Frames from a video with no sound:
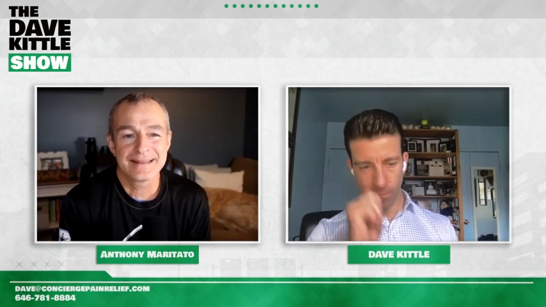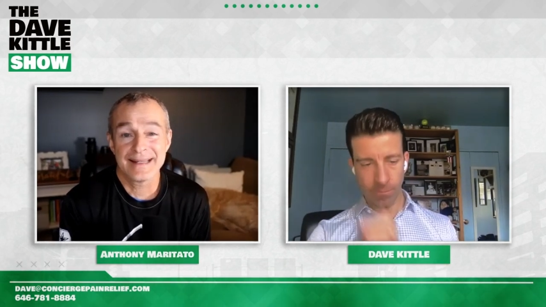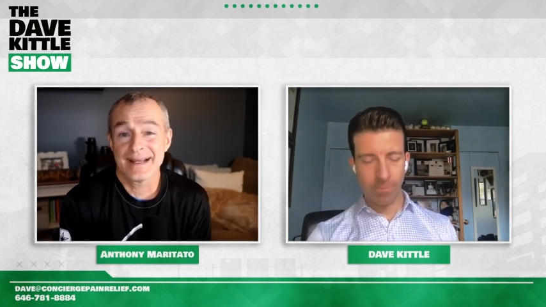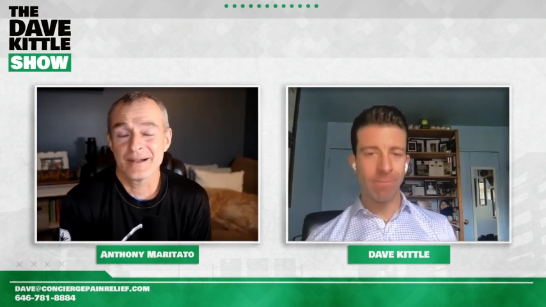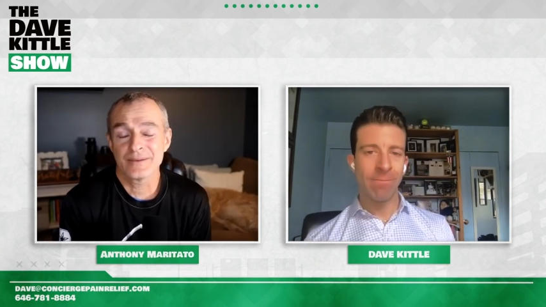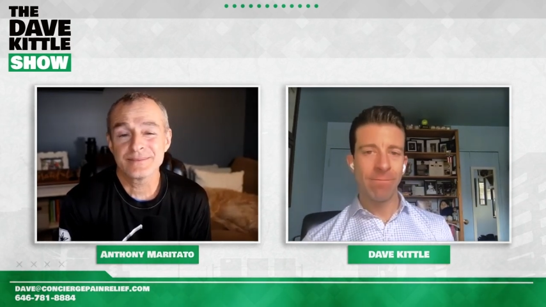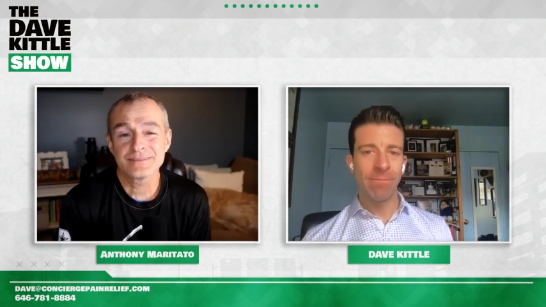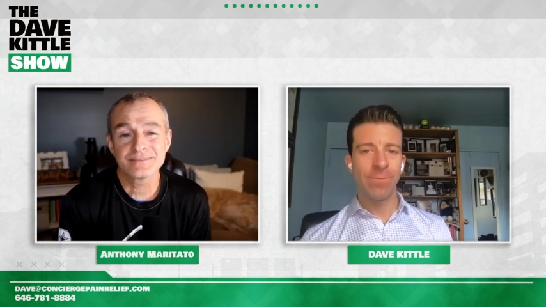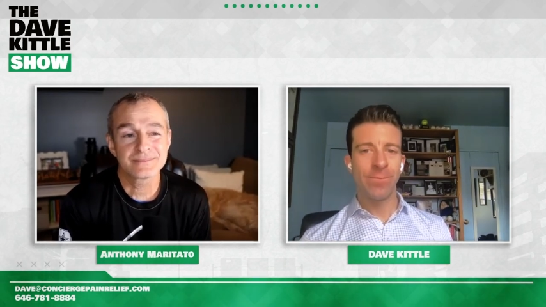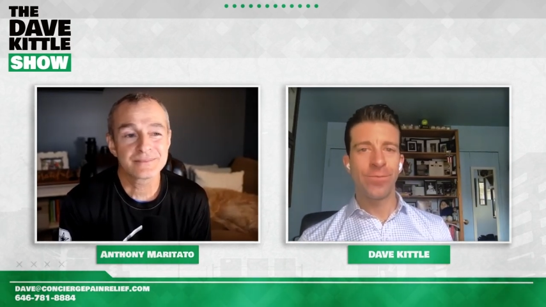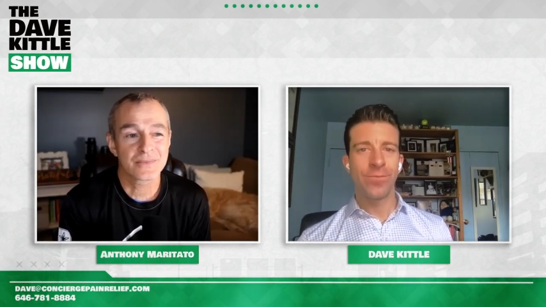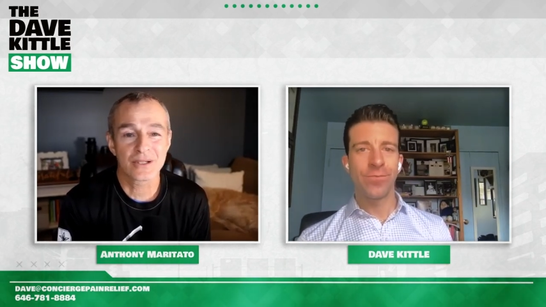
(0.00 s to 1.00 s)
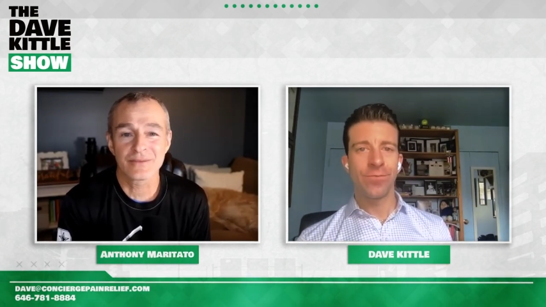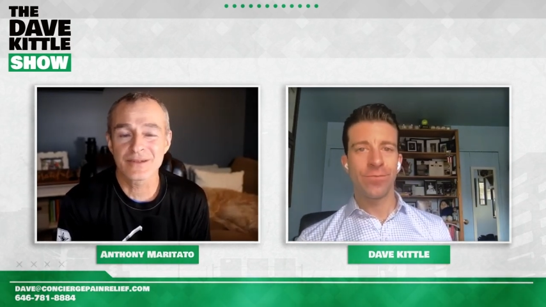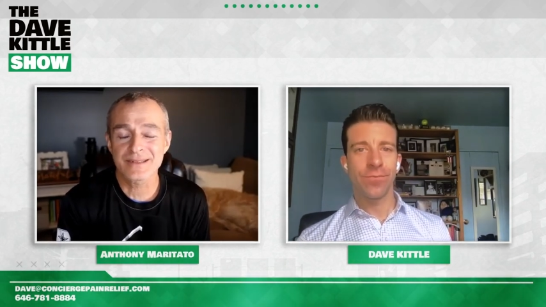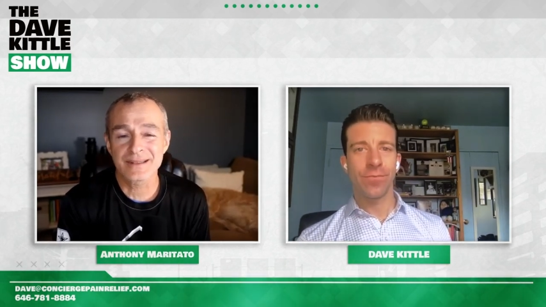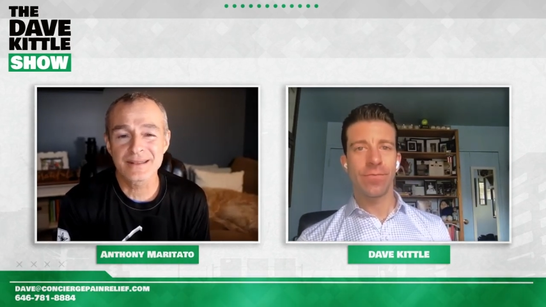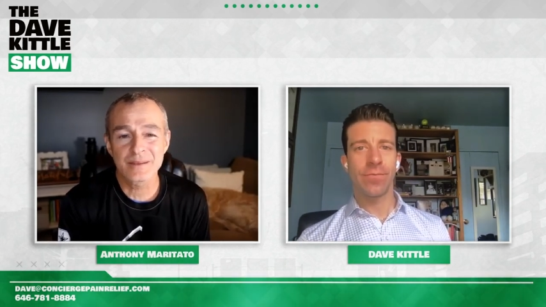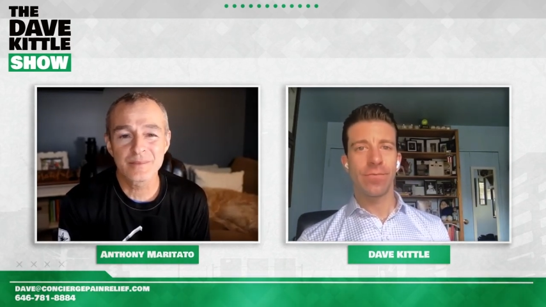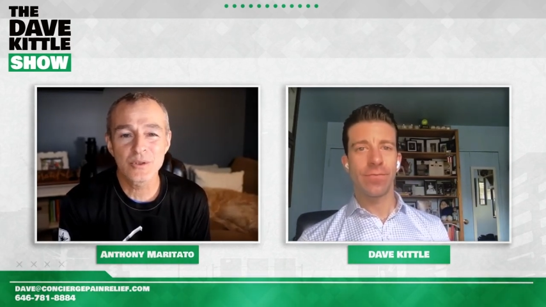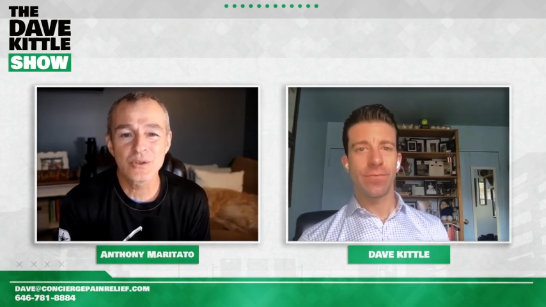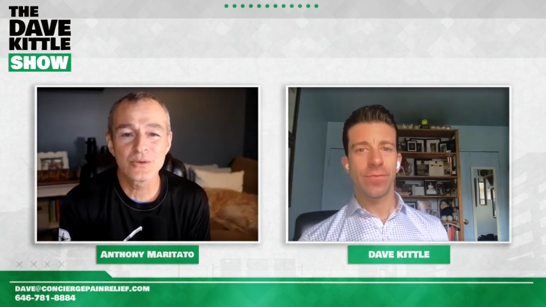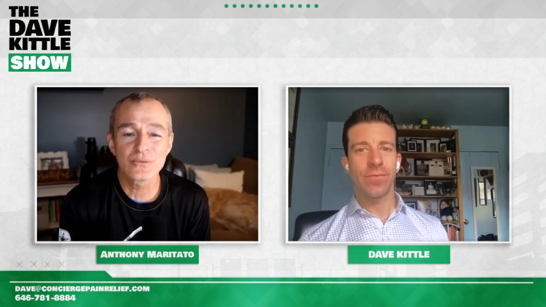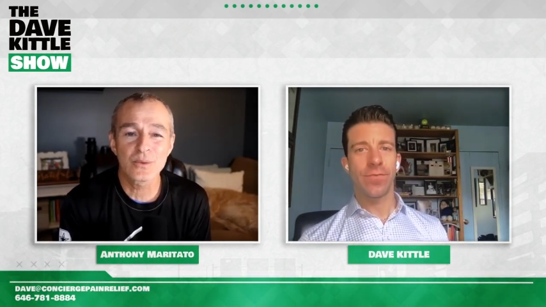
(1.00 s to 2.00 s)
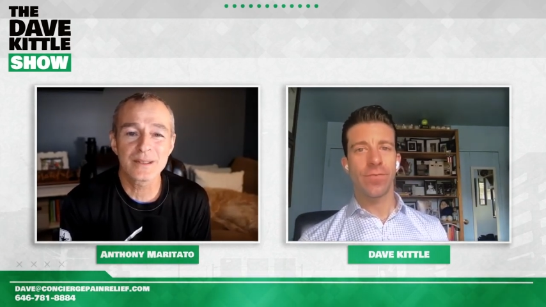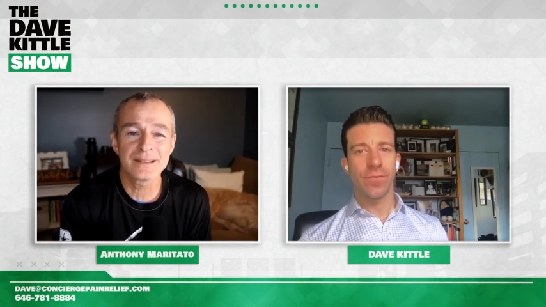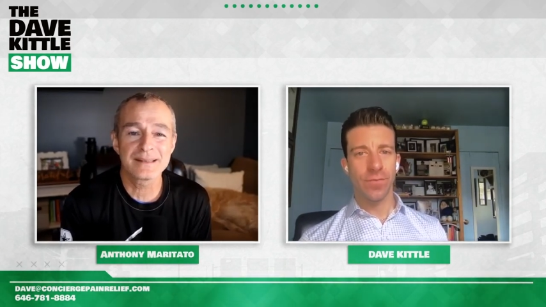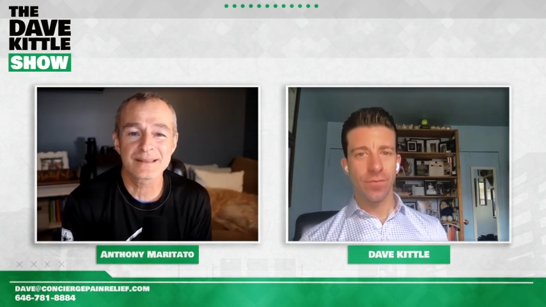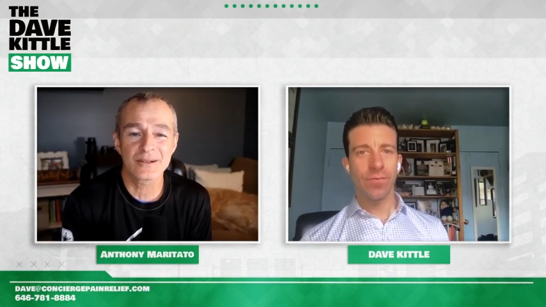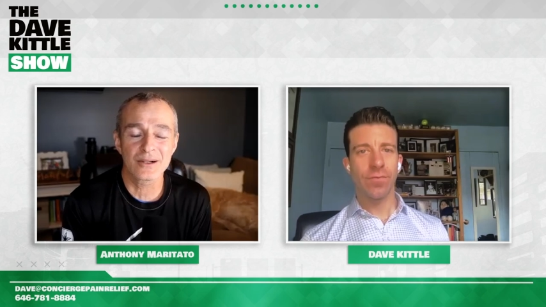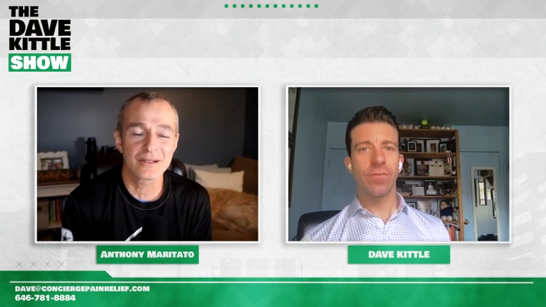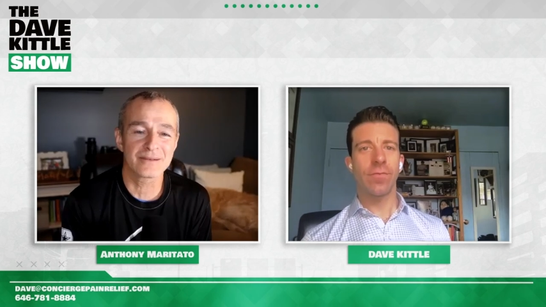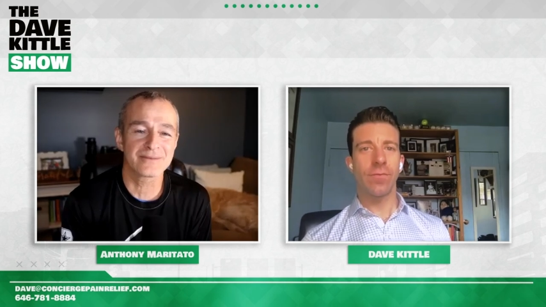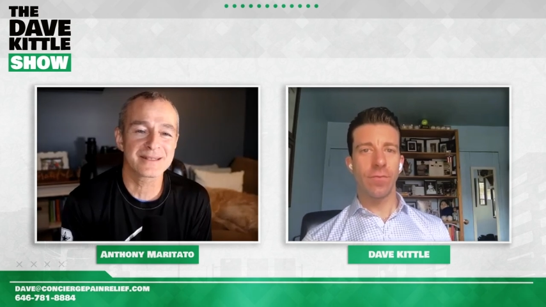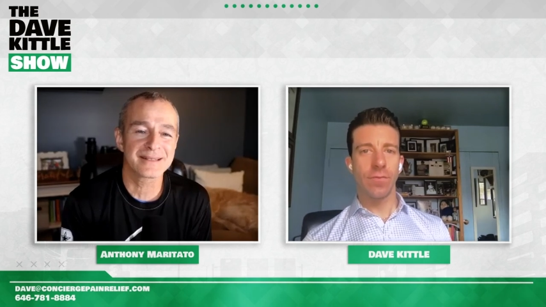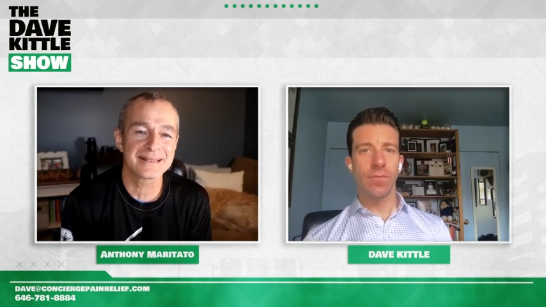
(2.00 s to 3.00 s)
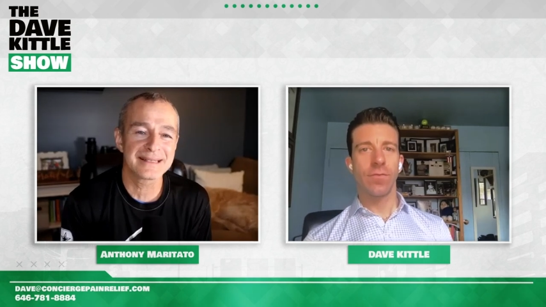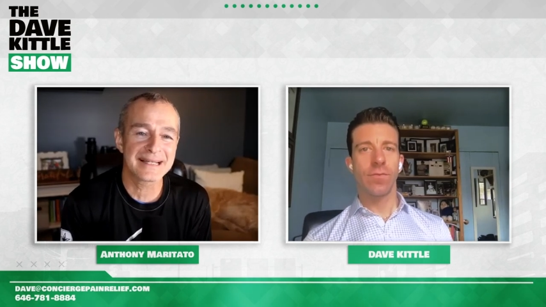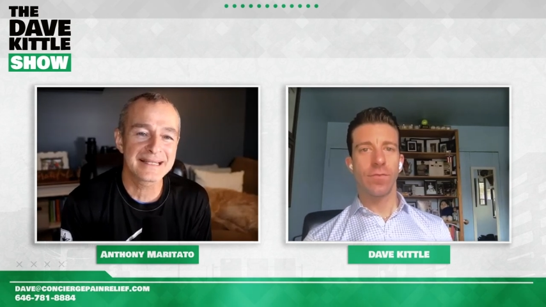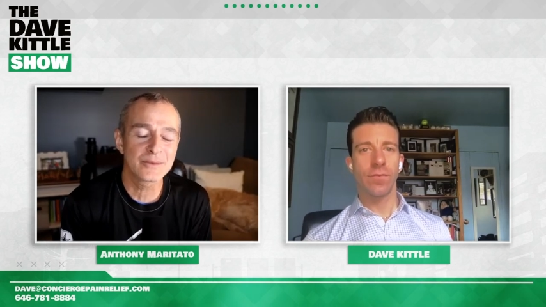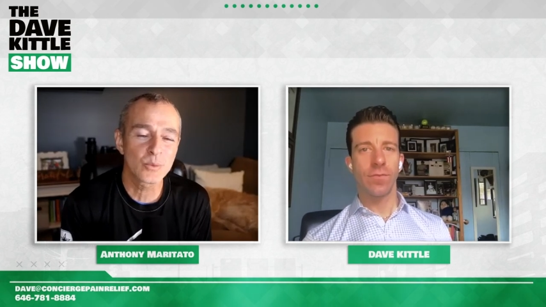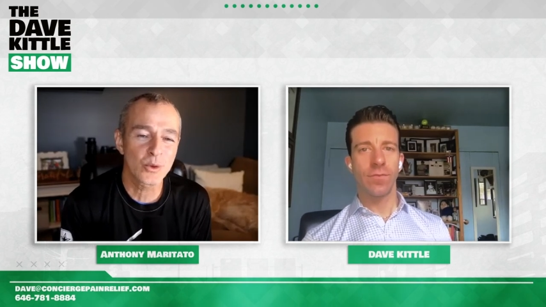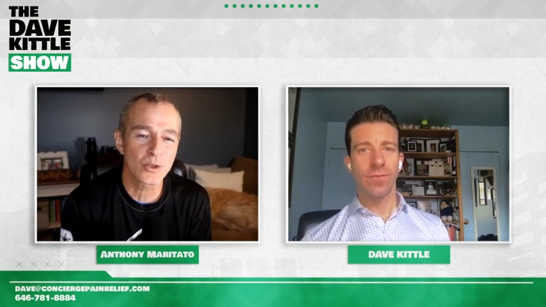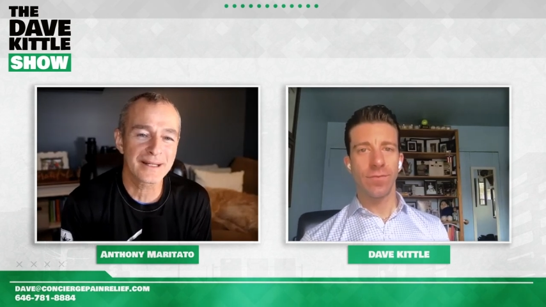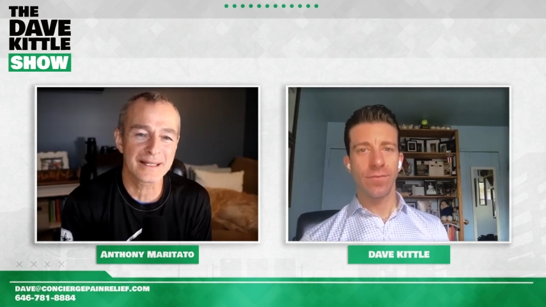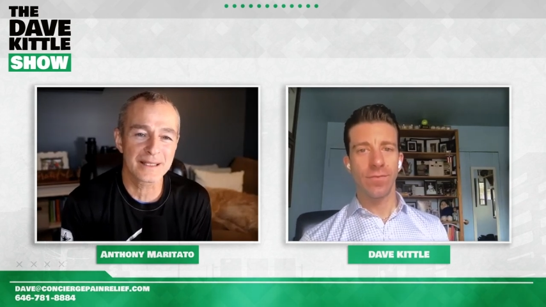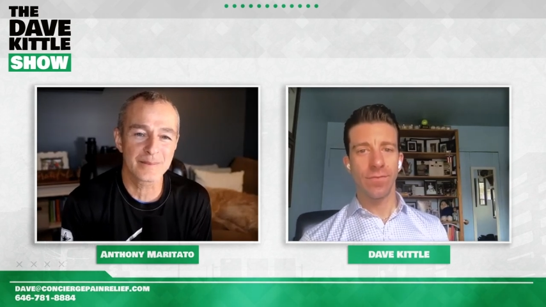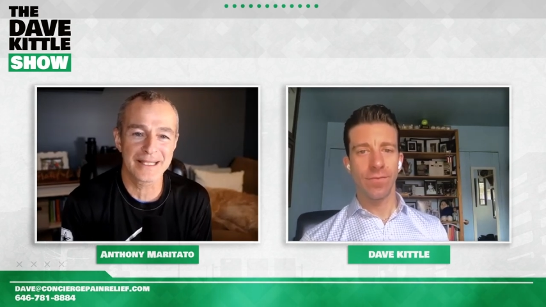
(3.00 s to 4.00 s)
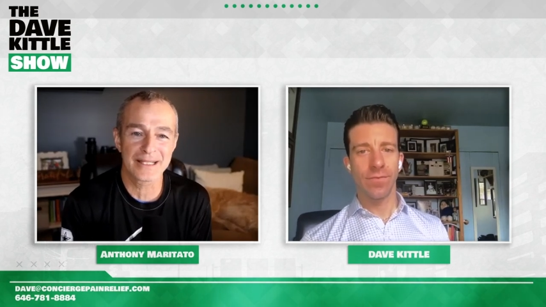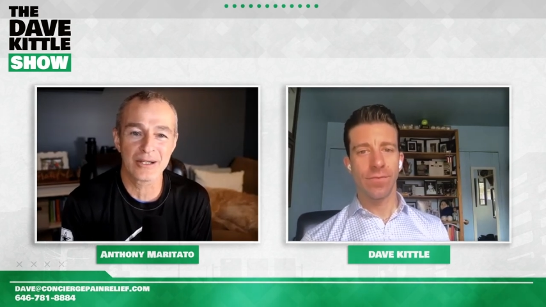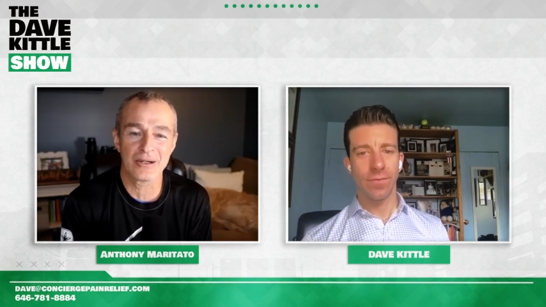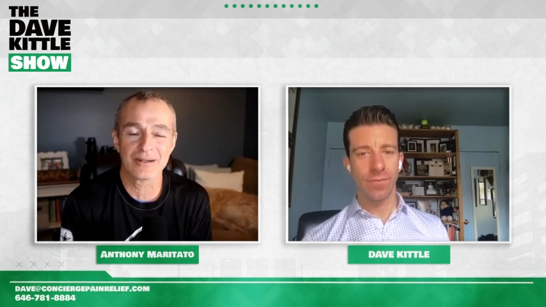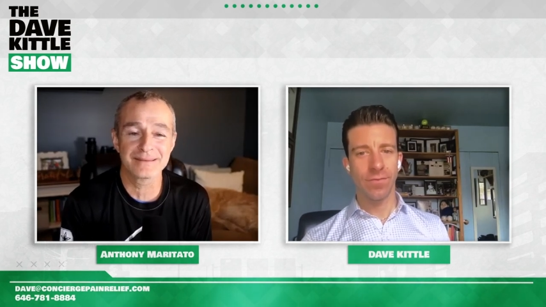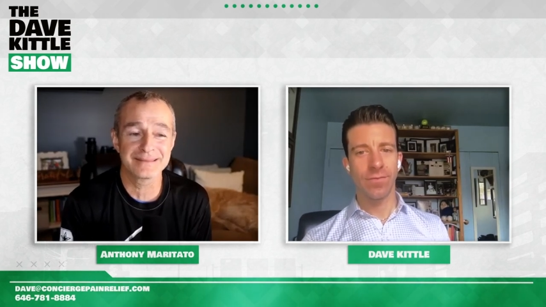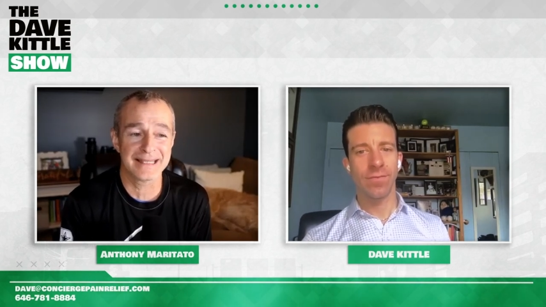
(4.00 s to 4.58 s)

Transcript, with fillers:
Speaker 1: Now, all of a sudden, the move was all of a sudden I could work out of my car.